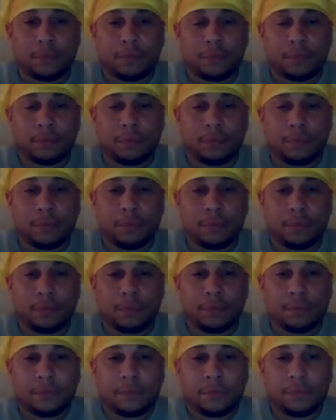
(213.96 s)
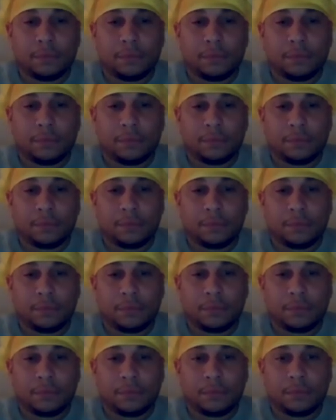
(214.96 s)

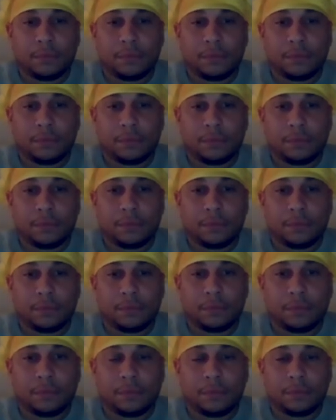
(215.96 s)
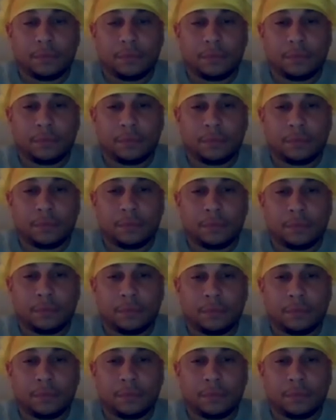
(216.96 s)
(not speaking)